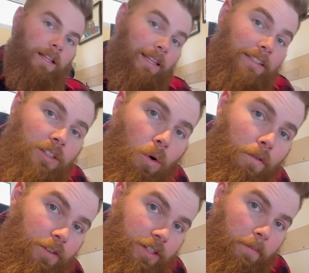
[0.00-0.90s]
Let's go
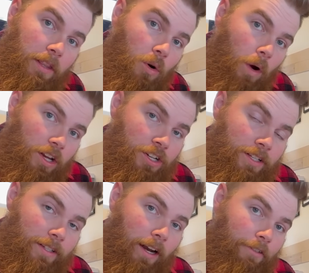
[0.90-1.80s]
over some of the
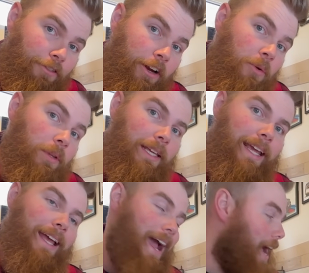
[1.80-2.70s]
questions that I frequently
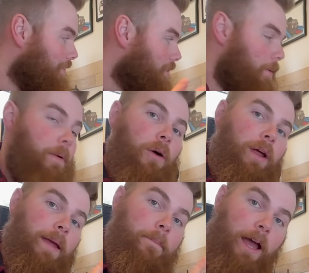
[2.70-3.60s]
get asked about
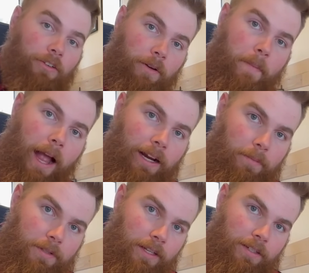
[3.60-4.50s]
a battery
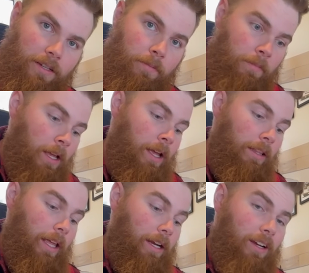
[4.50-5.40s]
backup system,
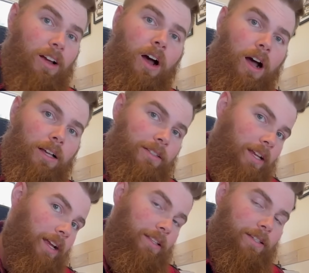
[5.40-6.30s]
like
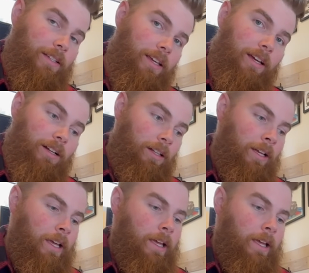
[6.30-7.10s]
cost and skill.